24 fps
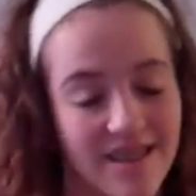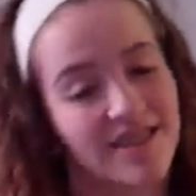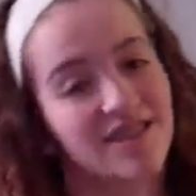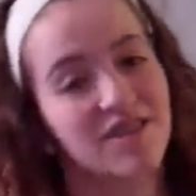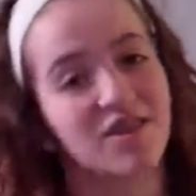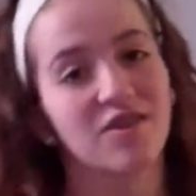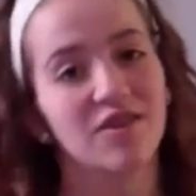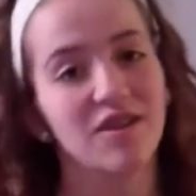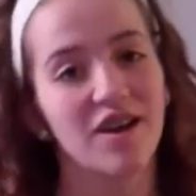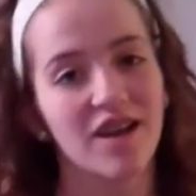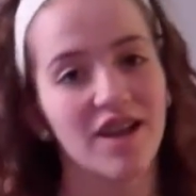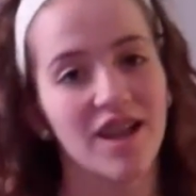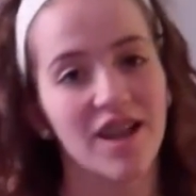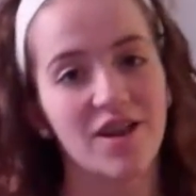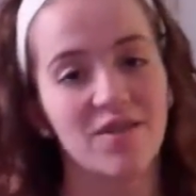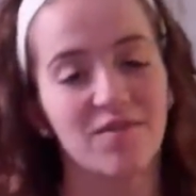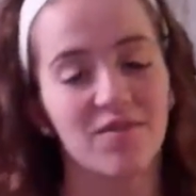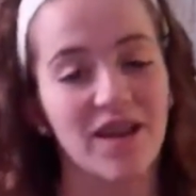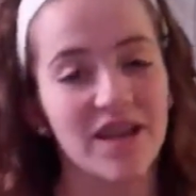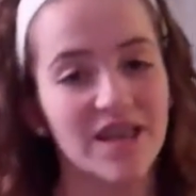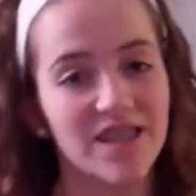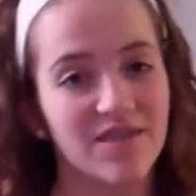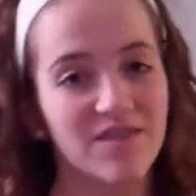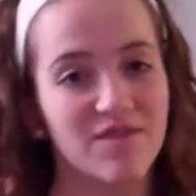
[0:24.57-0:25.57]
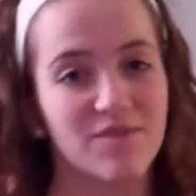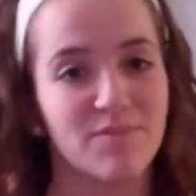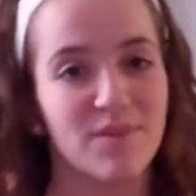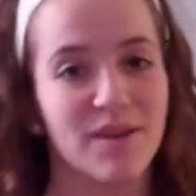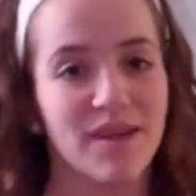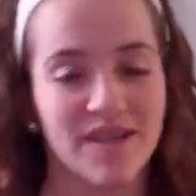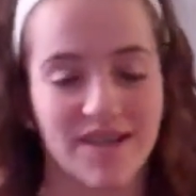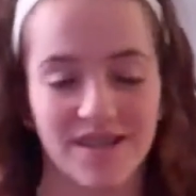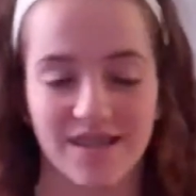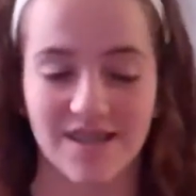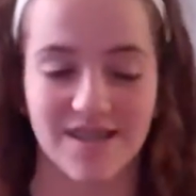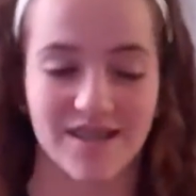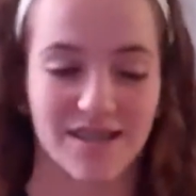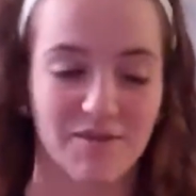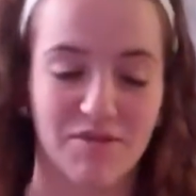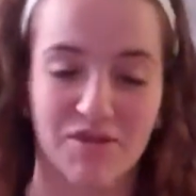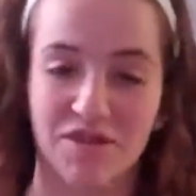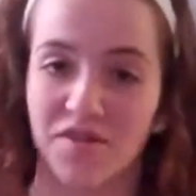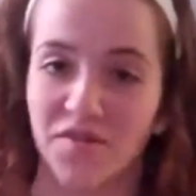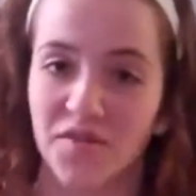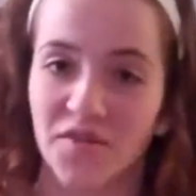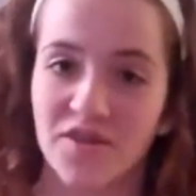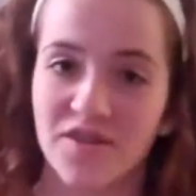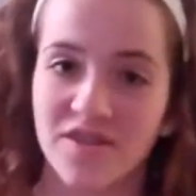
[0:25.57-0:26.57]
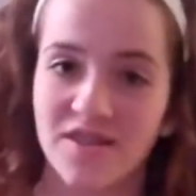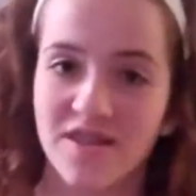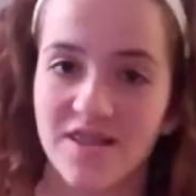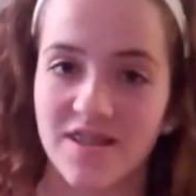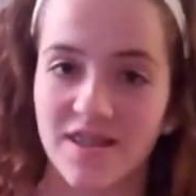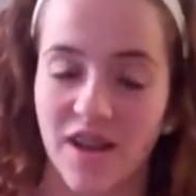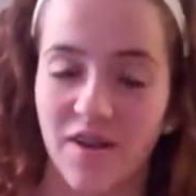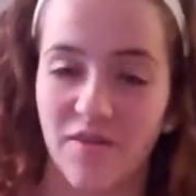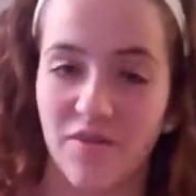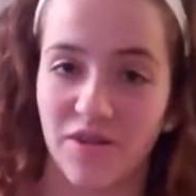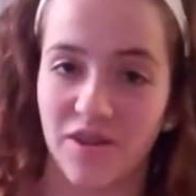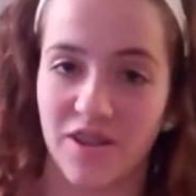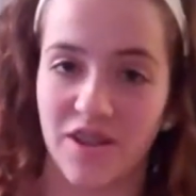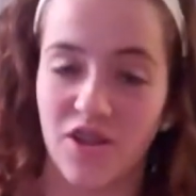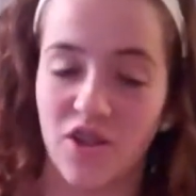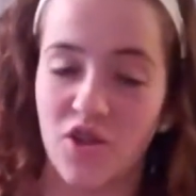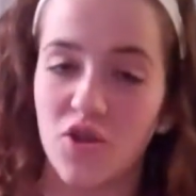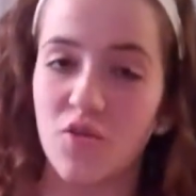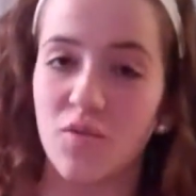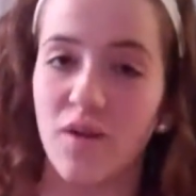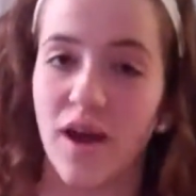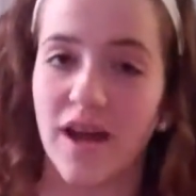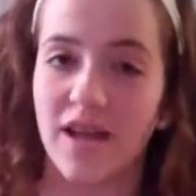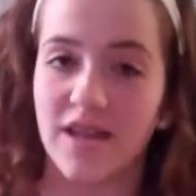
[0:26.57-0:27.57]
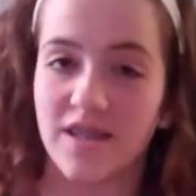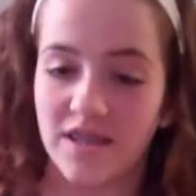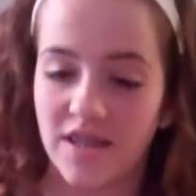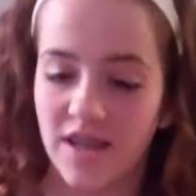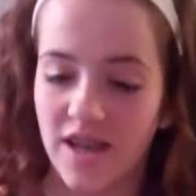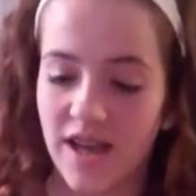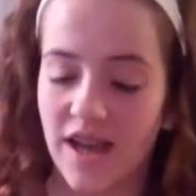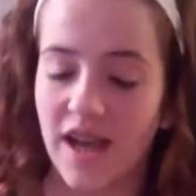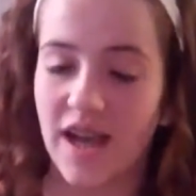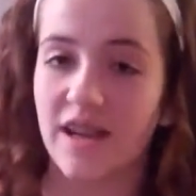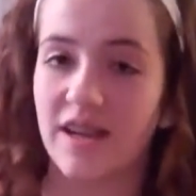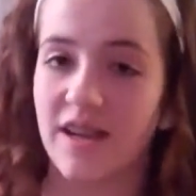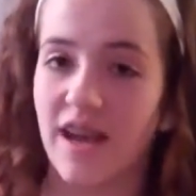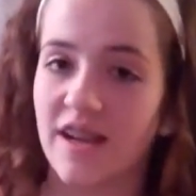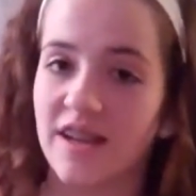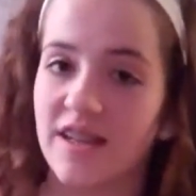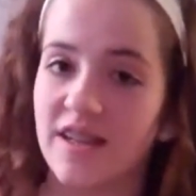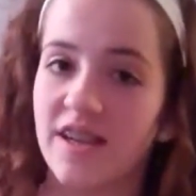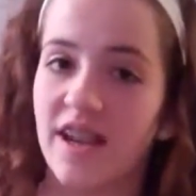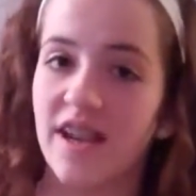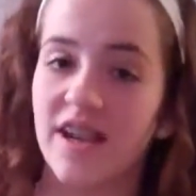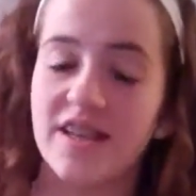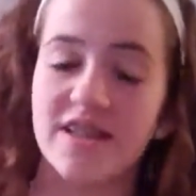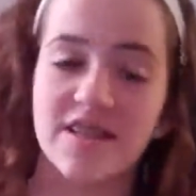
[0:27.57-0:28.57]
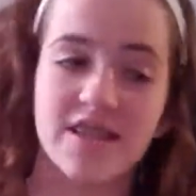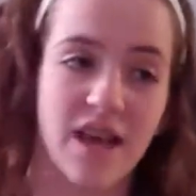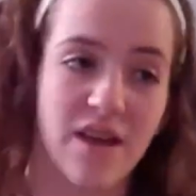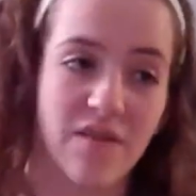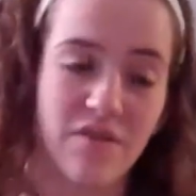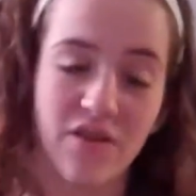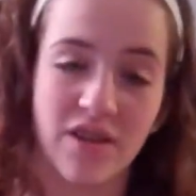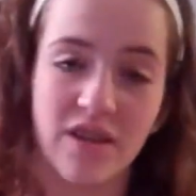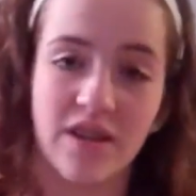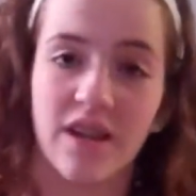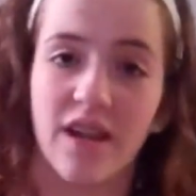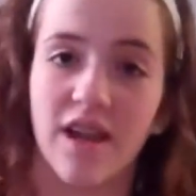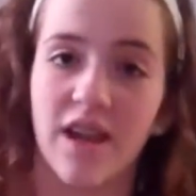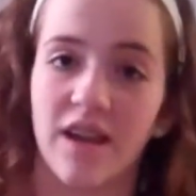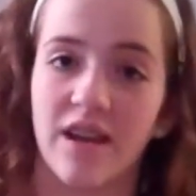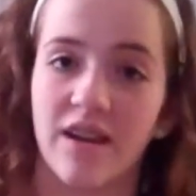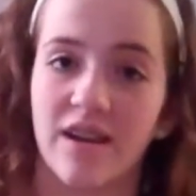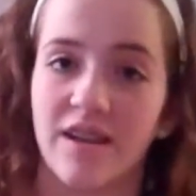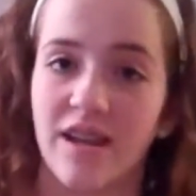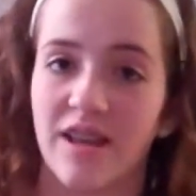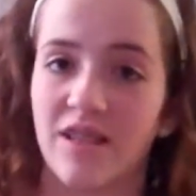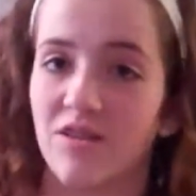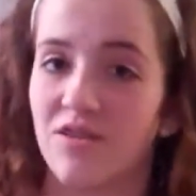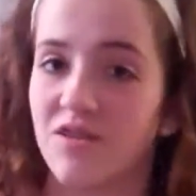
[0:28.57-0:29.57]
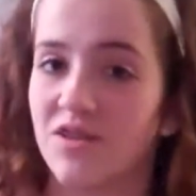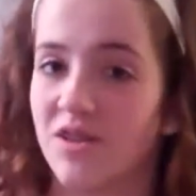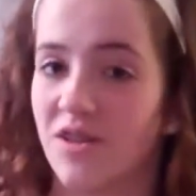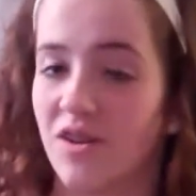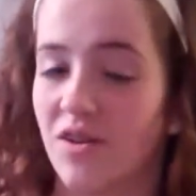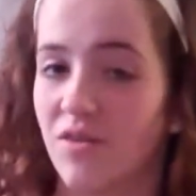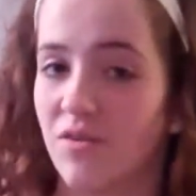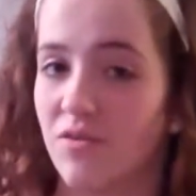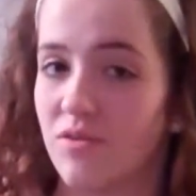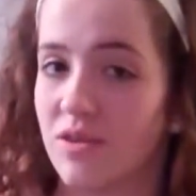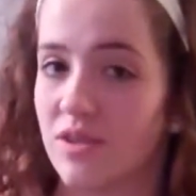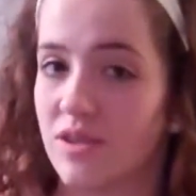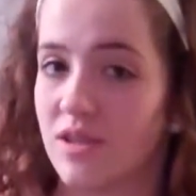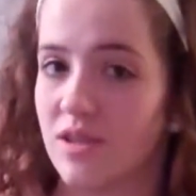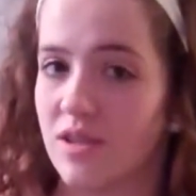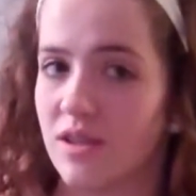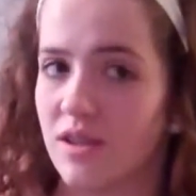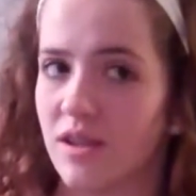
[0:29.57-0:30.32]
is an invasive species that was first discovered in the U.S. in 1987 in Yellowstone